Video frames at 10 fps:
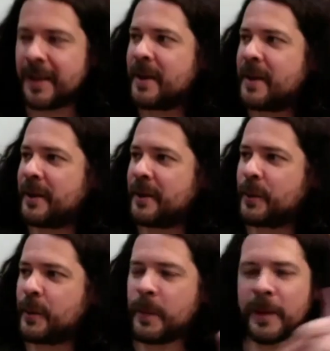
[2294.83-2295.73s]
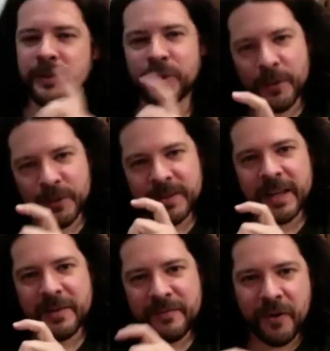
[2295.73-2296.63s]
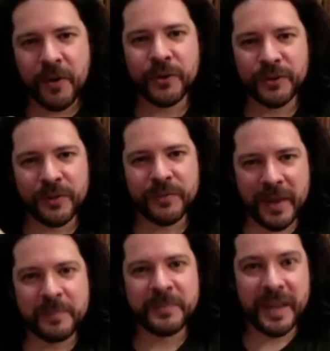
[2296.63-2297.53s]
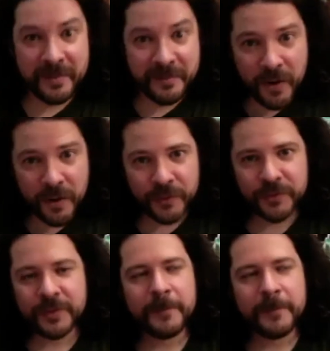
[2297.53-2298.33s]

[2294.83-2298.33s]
You know? So I was taking photos of him taking photos.